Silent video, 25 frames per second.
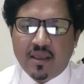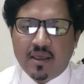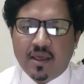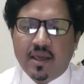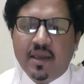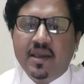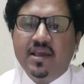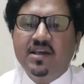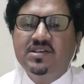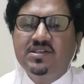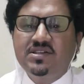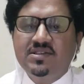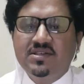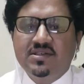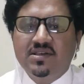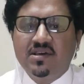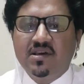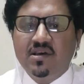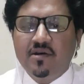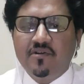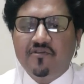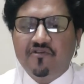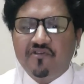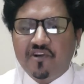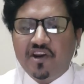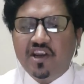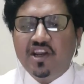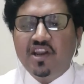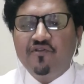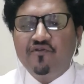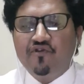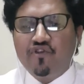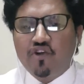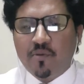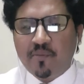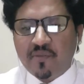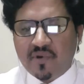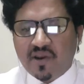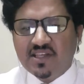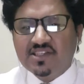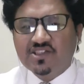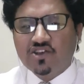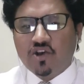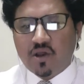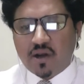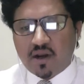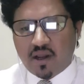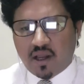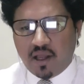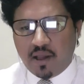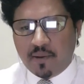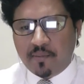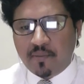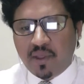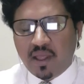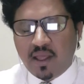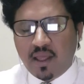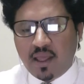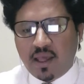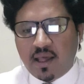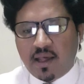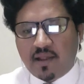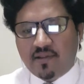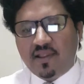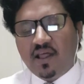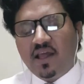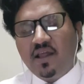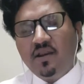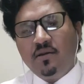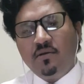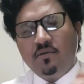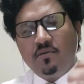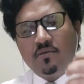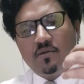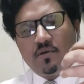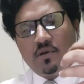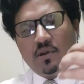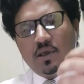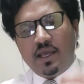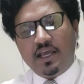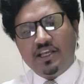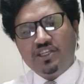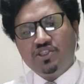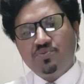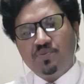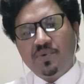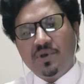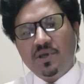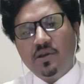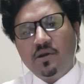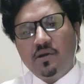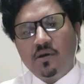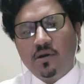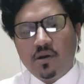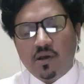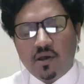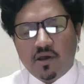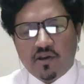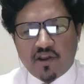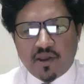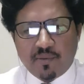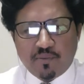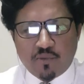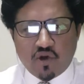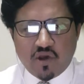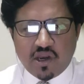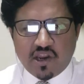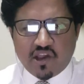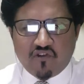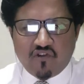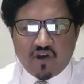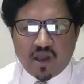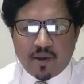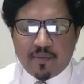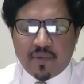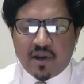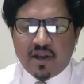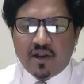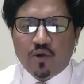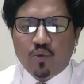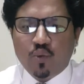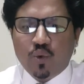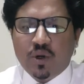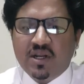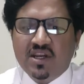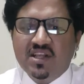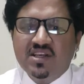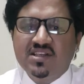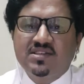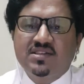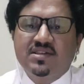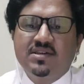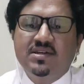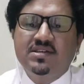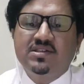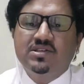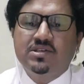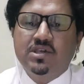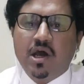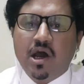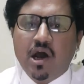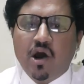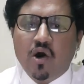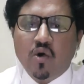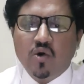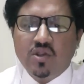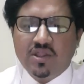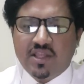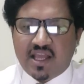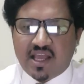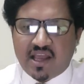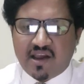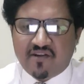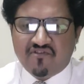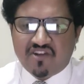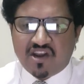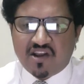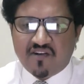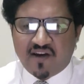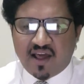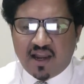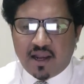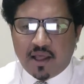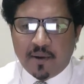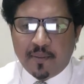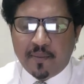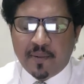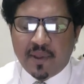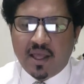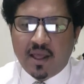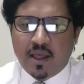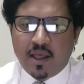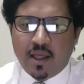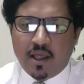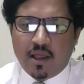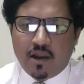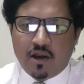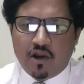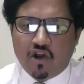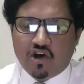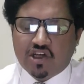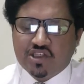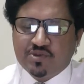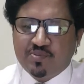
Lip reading: is freedom from risk or harm. And then, as per Aramco requirement, we discuss how they have developed loss